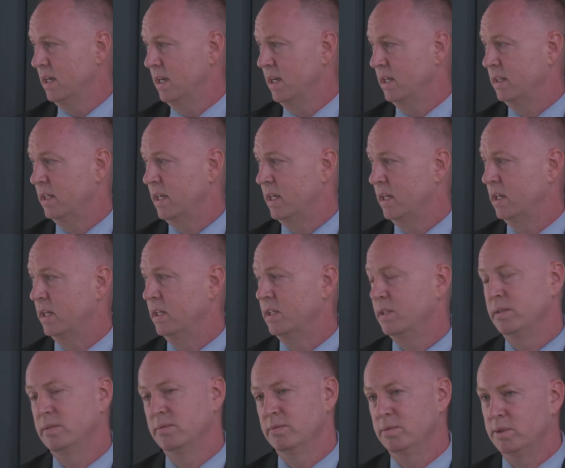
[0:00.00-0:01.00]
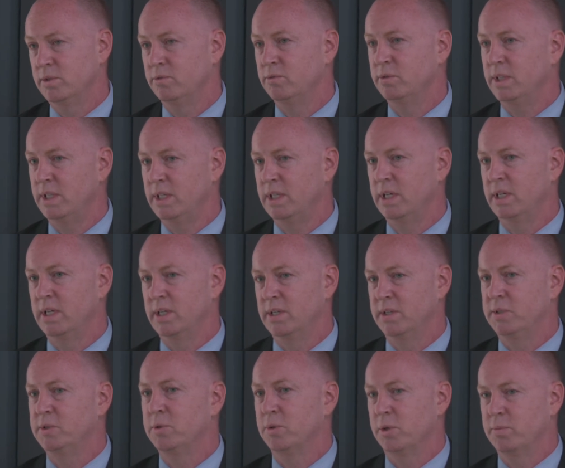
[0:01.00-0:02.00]
And then it was really a
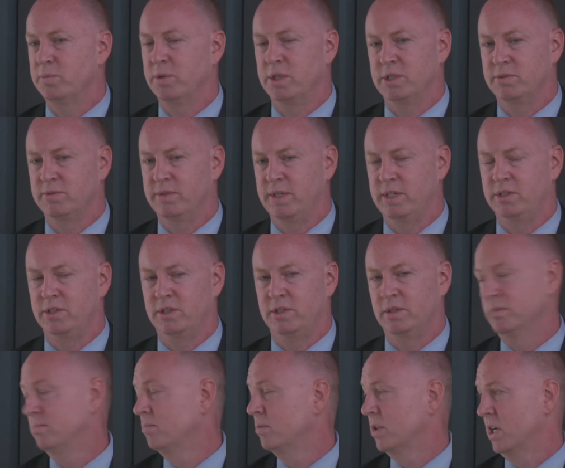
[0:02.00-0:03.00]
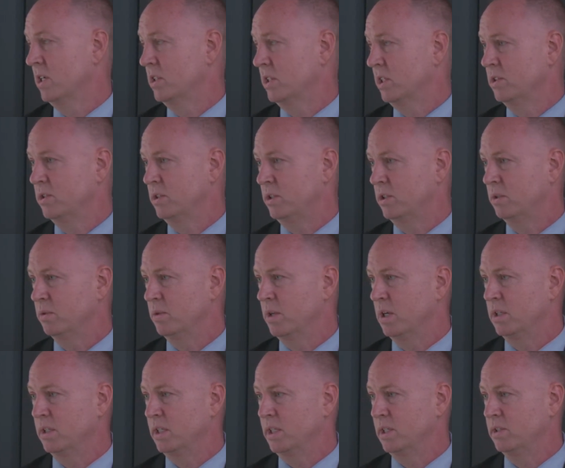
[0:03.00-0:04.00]
historic preservation project too
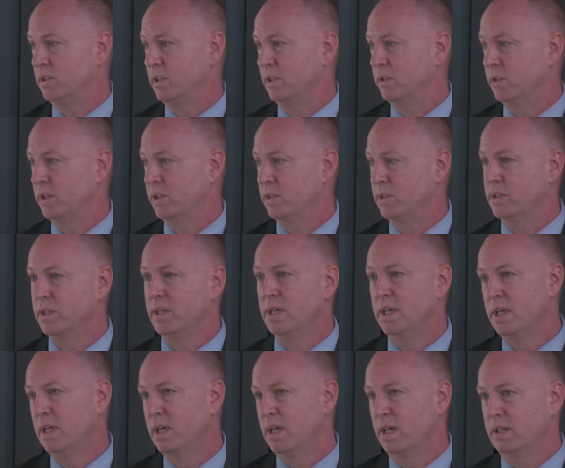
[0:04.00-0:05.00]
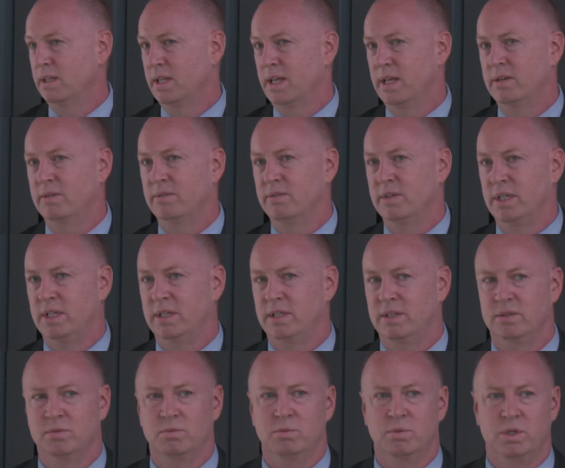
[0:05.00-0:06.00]
on the interiors. A lot of the
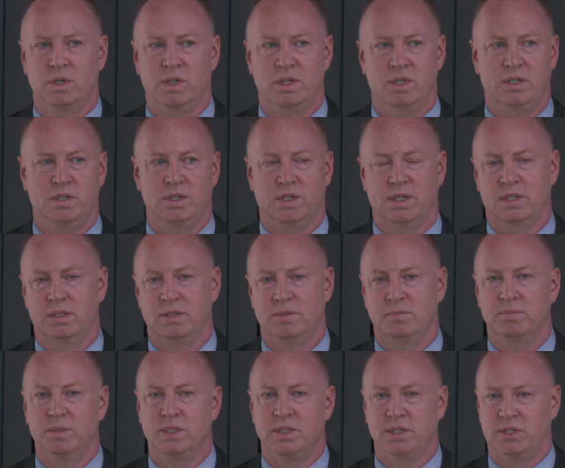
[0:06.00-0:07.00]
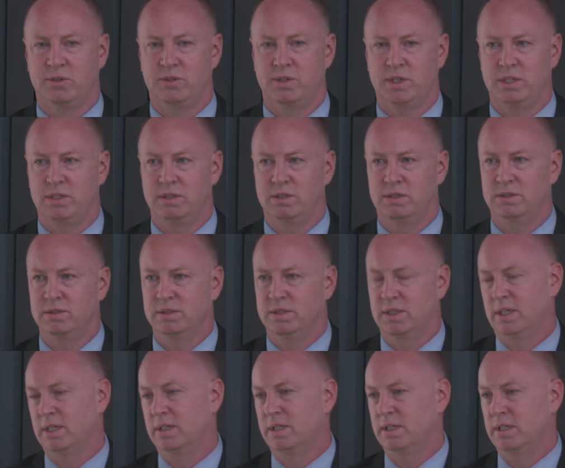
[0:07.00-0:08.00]
wood and the materials
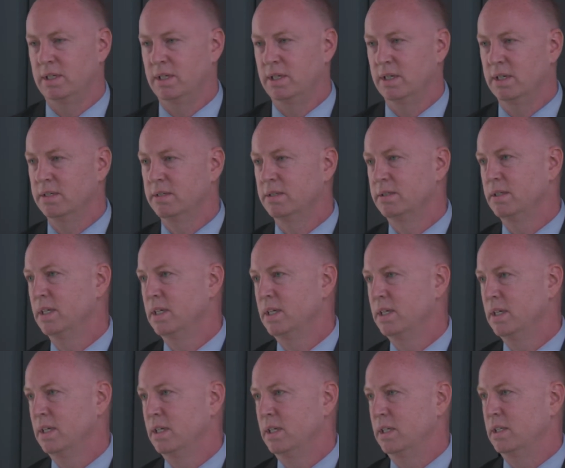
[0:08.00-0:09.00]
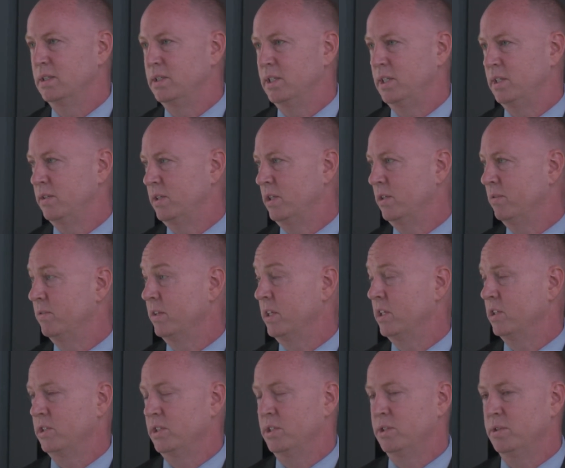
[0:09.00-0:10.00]
and the interior
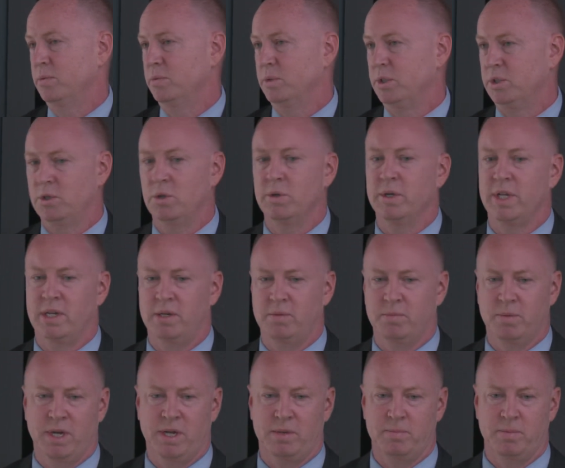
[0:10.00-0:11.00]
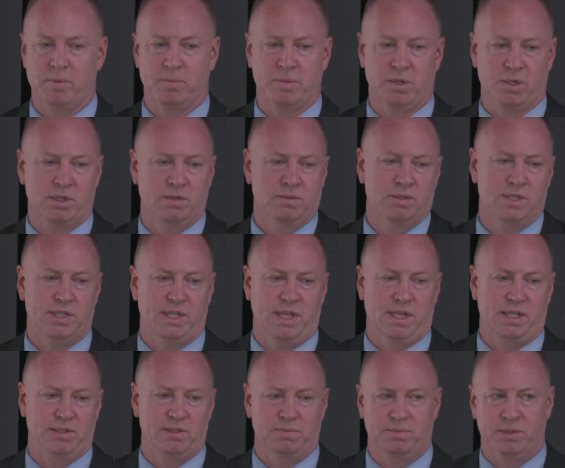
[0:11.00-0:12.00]
finishes were donated by member
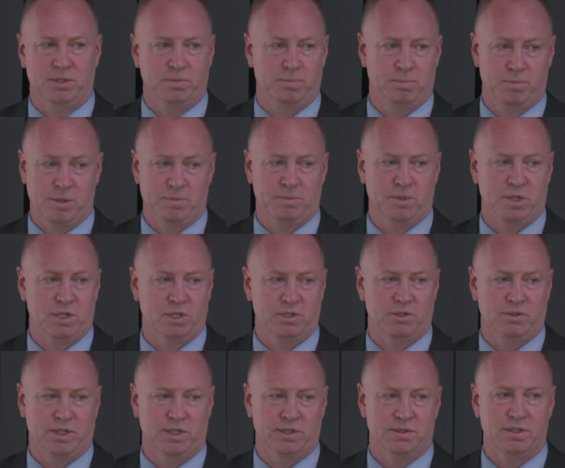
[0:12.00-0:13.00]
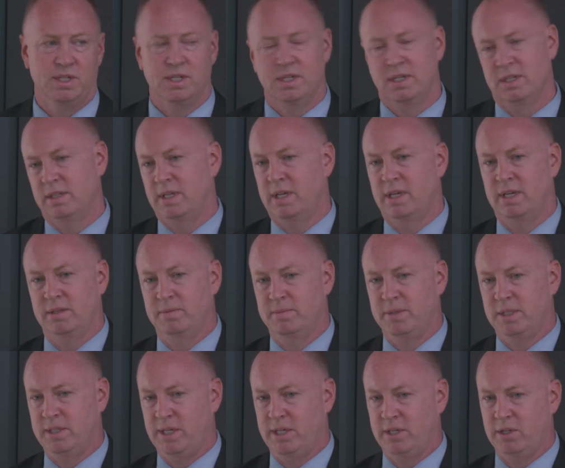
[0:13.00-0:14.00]
states, member countries. They had to
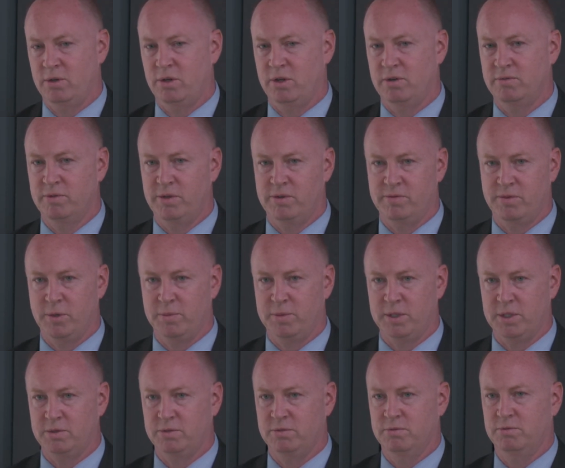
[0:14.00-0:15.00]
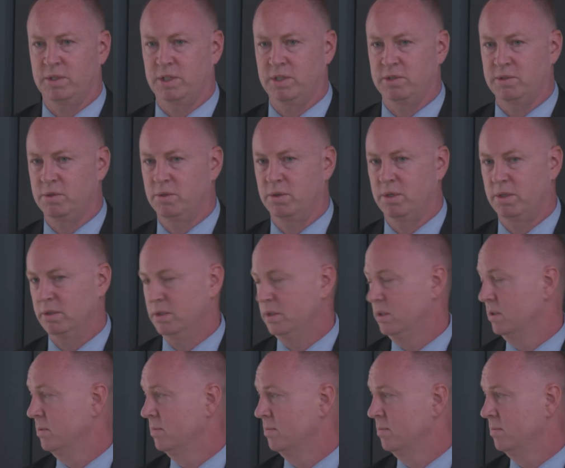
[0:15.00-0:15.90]
be taken off, refurbished, reinstalled.